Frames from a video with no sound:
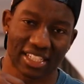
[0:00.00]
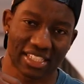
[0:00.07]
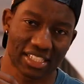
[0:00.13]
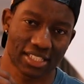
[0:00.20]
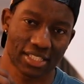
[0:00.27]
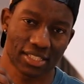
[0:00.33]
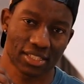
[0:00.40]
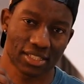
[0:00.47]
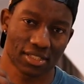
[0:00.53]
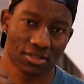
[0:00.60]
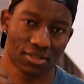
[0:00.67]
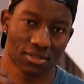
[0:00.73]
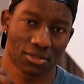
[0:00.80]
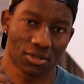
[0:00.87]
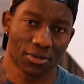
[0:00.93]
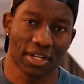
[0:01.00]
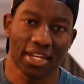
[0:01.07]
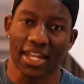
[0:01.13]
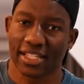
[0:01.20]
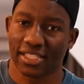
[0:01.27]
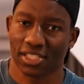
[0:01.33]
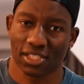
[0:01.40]
are just not
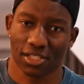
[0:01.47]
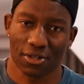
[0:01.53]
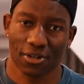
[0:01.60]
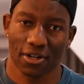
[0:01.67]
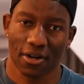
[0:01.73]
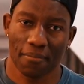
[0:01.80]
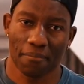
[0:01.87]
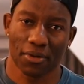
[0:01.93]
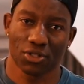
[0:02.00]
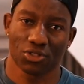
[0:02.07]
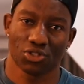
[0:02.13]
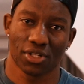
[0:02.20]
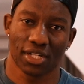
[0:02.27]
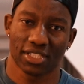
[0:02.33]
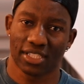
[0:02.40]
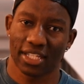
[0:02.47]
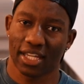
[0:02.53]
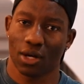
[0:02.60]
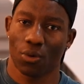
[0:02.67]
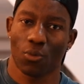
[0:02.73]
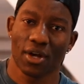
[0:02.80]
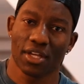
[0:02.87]
necessary because you can take
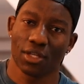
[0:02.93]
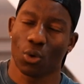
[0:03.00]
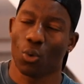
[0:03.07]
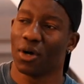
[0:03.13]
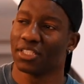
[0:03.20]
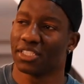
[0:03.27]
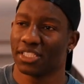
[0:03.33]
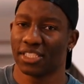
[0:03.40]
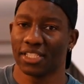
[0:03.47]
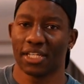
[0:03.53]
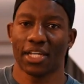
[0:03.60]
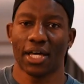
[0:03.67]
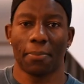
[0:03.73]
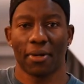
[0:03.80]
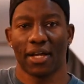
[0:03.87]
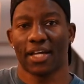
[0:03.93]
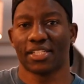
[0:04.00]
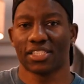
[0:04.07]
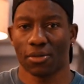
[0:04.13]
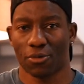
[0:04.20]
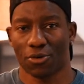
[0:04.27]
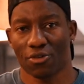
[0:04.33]
away the quantity and apply it
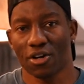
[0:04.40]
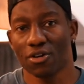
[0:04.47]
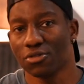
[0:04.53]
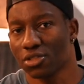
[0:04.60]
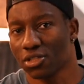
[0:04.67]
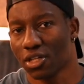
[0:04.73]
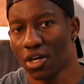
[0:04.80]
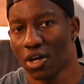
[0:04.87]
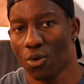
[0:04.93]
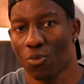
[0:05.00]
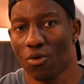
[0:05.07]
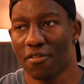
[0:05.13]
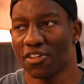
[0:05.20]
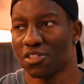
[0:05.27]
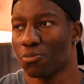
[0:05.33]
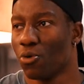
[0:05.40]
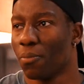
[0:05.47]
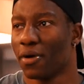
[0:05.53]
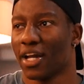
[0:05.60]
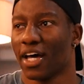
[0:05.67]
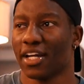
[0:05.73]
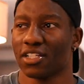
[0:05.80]
somewhere else, whether it's more
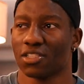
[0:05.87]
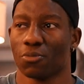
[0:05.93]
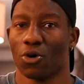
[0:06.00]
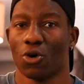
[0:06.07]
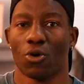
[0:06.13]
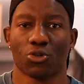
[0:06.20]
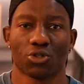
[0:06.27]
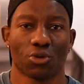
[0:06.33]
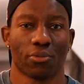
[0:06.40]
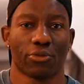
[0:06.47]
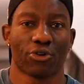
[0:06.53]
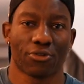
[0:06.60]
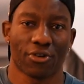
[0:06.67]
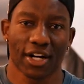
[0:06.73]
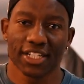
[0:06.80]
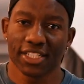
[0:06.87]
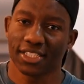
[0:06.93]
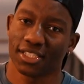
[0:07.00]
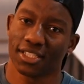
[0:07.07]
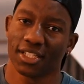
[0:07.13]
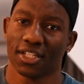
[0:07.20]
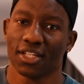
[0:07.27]
bananas, more oats, or more
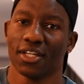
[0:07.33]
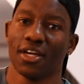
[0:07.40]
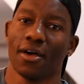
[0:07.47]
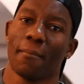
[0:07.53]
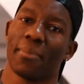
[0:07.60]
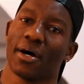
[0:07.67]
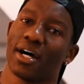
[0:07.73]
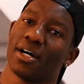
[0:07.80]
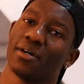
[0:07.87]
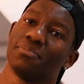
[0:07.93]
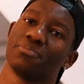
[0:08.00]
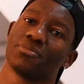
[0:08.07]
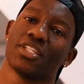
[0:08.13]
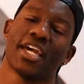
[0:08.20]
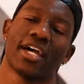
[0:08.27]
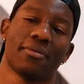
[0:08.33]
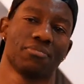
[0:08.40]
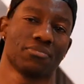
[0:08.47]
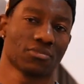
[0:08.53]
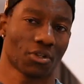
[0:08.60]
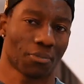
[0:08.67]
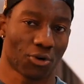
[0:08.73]
rice. But
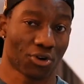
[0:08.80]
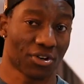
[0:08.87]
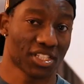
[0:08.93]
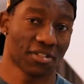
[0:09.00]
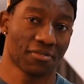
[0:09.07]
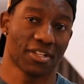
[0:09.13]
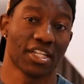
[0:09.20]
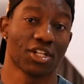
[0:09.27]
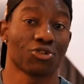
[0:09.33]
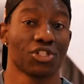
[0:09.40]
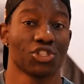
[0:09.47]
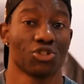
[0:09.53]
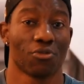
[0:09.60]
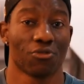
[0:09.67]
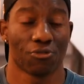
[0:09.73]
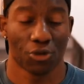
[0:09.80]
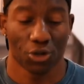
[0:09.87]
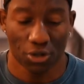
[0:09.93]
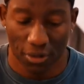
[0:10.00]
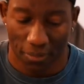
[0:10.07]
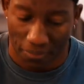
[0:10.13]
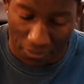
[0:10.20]
progressively increase your
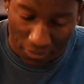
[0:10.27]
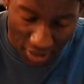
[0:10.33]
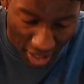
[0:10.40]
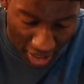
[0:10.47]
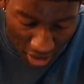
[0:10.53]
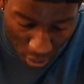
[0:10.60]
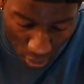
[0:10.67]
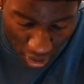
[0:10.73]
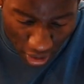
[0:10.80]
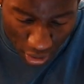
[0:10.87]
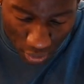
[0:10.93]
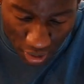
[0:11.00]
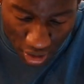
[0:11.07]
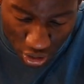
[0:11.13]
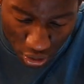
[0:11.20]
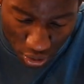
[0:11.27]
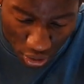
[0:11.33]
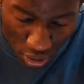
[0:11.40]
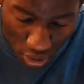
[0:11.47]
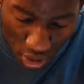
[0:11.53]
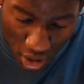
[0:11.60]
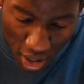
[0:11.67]
food. That's the quickest way to